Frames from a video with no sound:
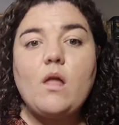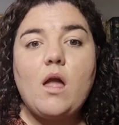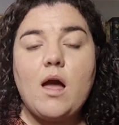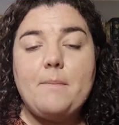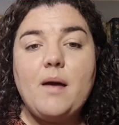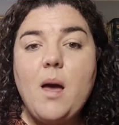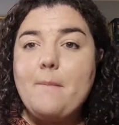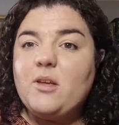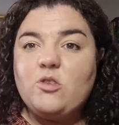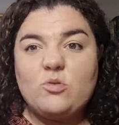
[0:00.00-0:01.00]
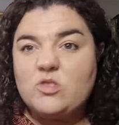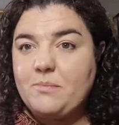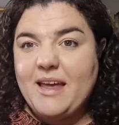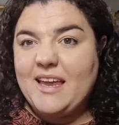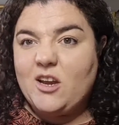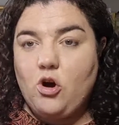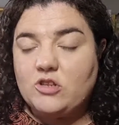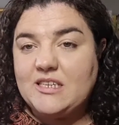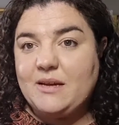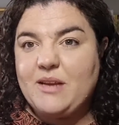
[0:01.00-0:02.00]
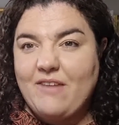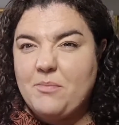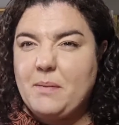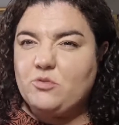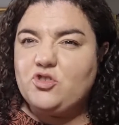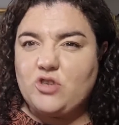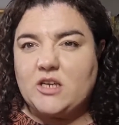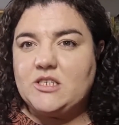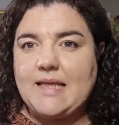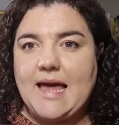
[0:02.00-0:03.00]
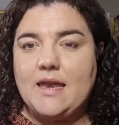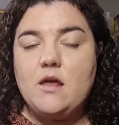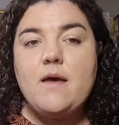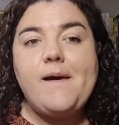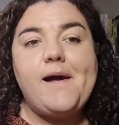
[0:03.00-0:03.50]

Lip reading: but you could also make it in a cotton. It would have a bit more structure then.